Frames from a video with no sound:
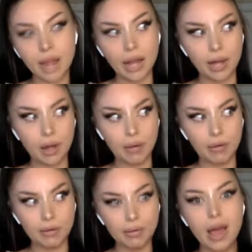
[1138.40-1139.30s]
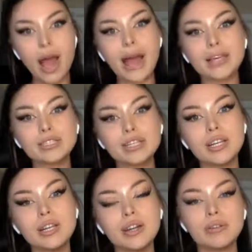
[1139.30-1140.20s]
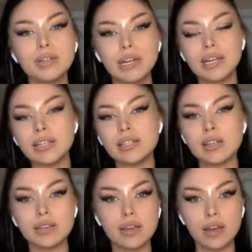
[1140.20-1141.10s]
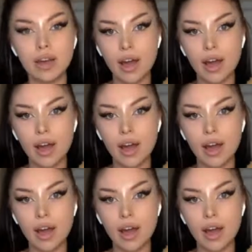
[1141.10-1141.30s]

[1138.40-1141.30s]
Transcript: I know. Actually, it is the